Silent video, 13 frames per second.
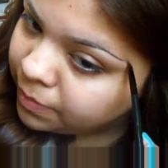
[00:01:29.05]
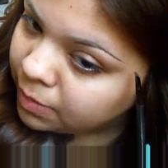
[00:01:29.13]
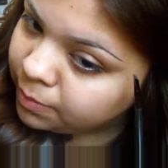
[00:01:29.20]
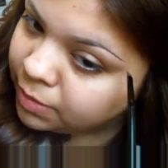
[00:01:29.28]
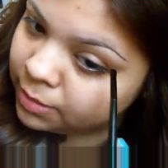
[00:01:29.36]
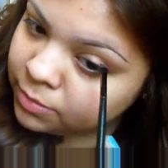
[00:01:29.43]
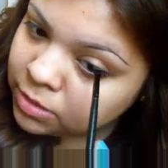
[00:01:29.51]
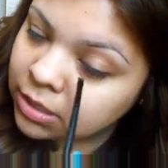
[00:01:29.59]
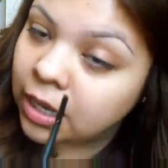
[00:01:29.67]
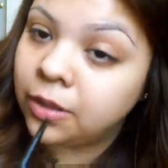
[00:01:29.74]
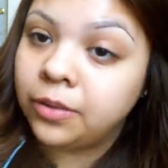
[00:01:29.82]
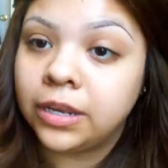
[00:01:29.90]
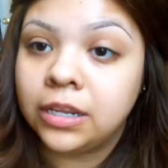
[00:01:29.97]
But I'm just
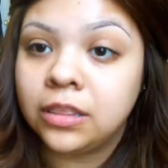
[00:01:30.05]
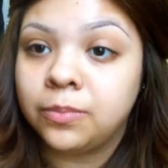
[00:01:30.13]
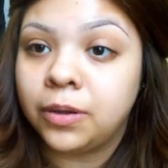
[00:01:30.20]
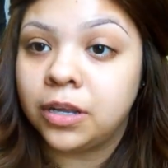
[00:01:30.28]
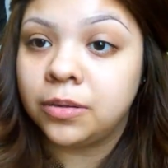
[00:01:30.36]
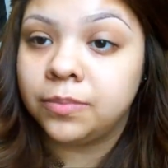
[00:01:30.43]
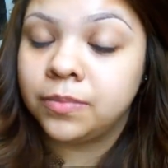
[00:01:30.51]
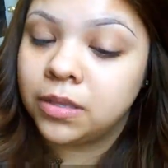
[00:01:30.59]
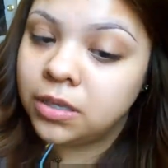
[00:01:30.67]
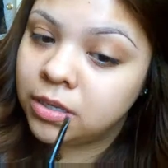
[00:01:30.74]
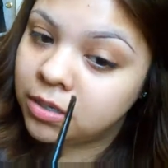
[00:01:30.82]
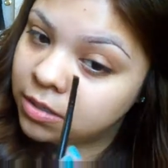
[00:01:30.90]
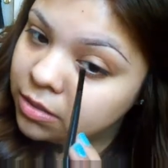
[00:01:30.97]
outlining the bottom
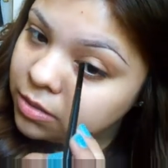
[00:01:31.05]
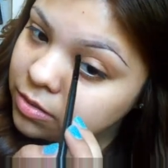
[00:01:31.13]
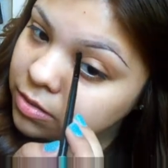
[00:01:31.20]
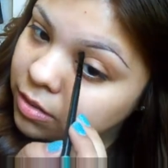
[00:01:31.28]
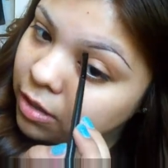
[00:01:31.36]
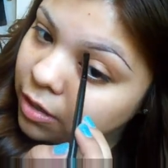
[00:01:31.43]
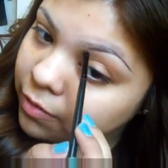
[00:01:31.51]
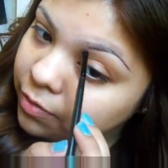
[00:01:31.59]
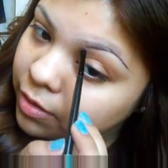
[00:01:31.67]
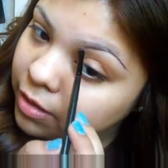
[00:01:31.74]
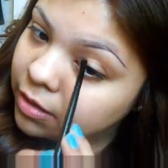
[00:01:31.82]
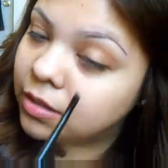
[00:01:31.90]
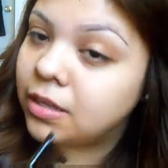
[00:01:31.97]
to start off
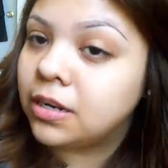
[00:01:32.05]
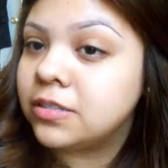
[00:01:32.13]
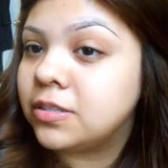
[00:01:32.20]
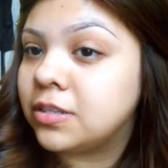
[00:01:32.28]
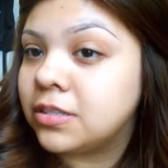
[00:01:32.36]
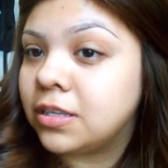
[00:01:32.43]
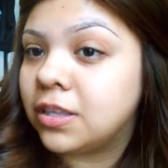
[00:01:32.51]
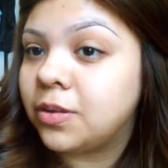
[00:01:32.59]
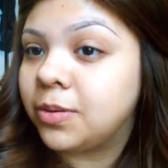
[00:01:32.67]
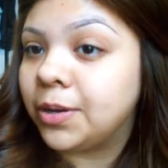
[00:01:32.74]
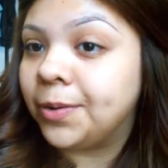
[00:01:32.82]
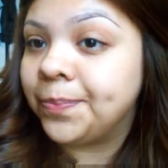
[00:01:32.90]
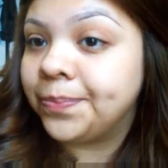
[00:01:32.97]
with. And as you can see, there we
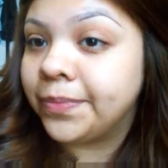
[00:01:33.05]
go.